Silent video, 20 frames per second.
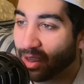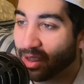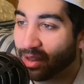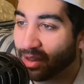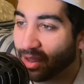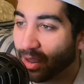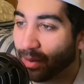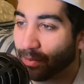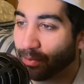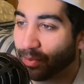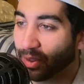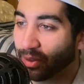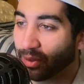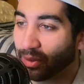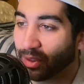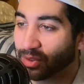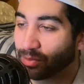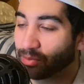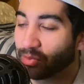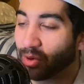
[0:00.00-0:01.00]
that Bill
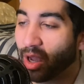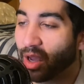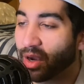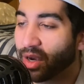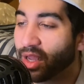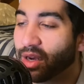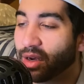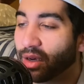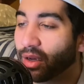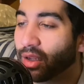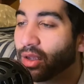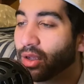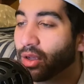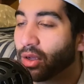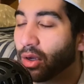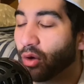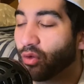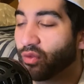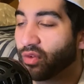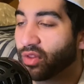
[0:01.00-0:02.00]
has brought in
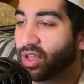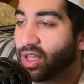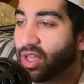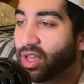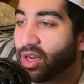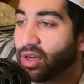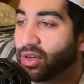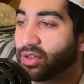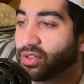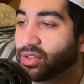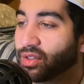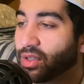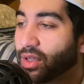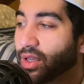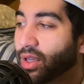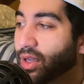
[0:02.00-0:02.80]
over the years.